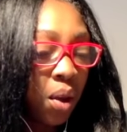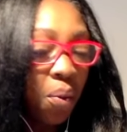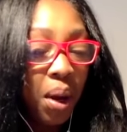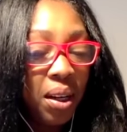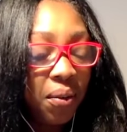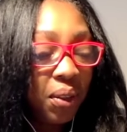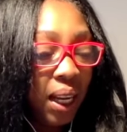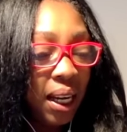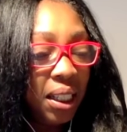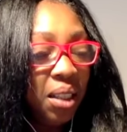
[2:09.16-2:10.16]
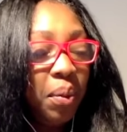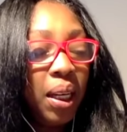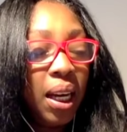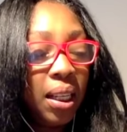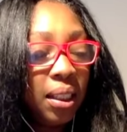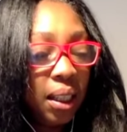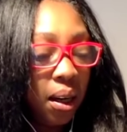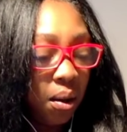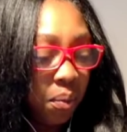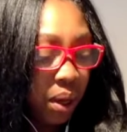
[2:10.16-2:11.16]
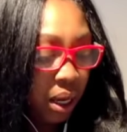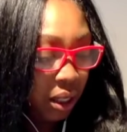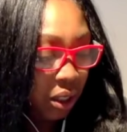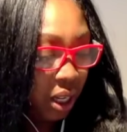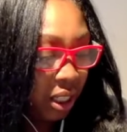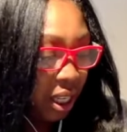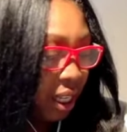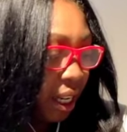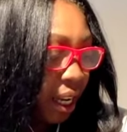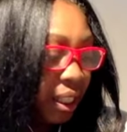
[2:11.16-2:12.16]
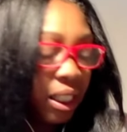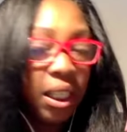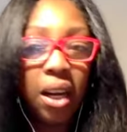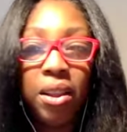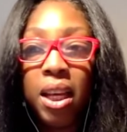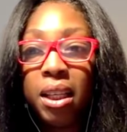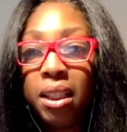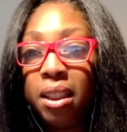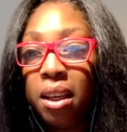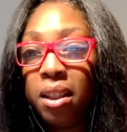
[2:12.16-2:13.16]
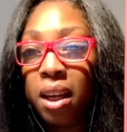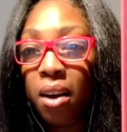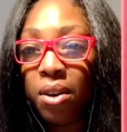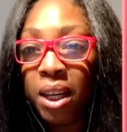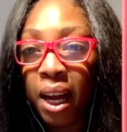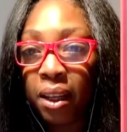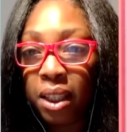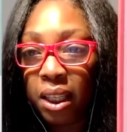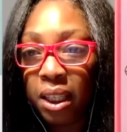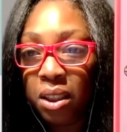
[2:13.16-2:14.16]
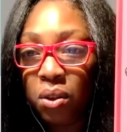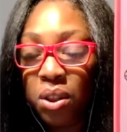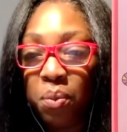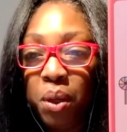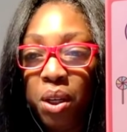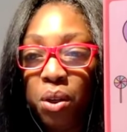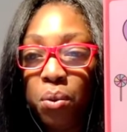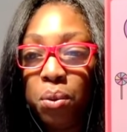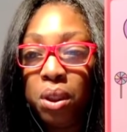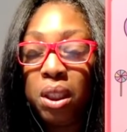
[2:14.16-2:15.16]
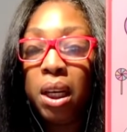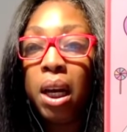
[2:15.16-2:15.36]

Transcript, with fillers: Wonderful energy, because she had dedicated this tarot deck that is going to be used